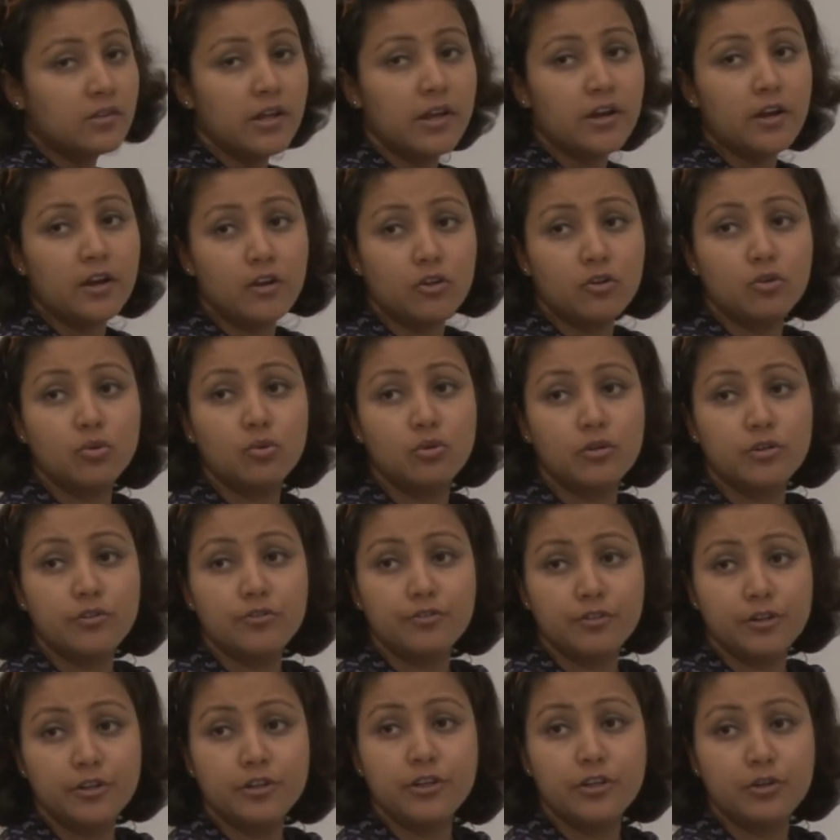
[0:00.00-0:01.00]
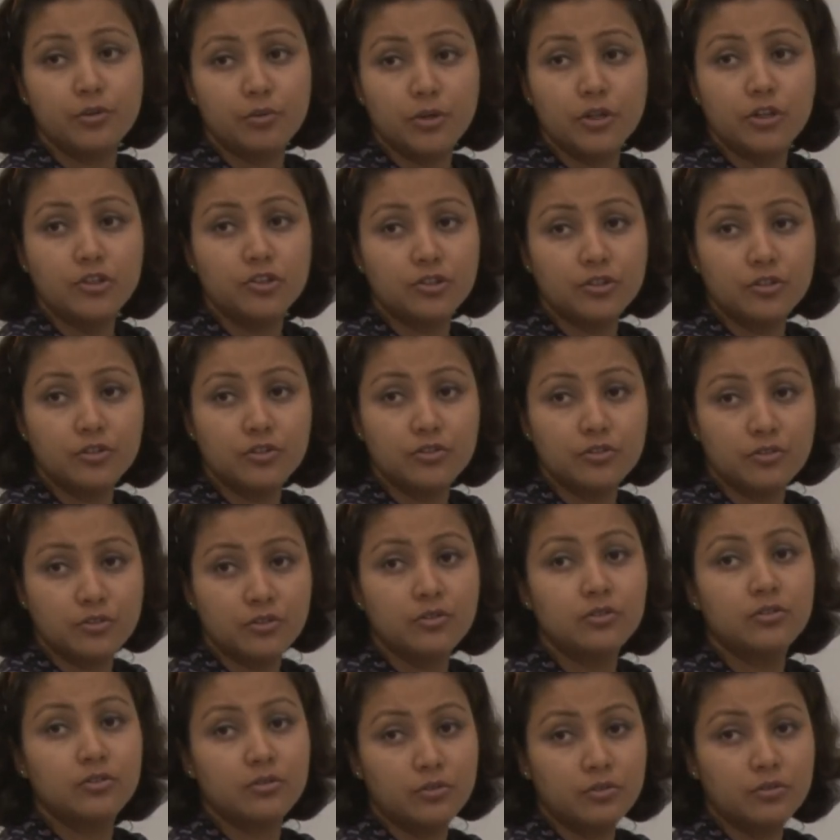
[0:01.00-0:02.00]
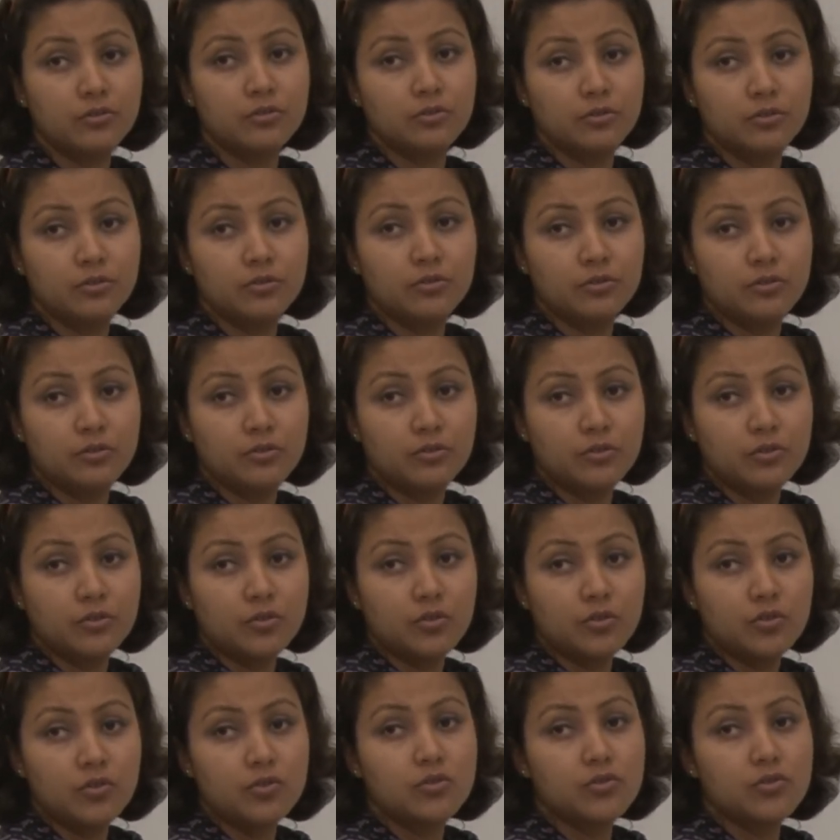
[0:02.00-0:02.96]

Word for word: there are two different equations. Down, got,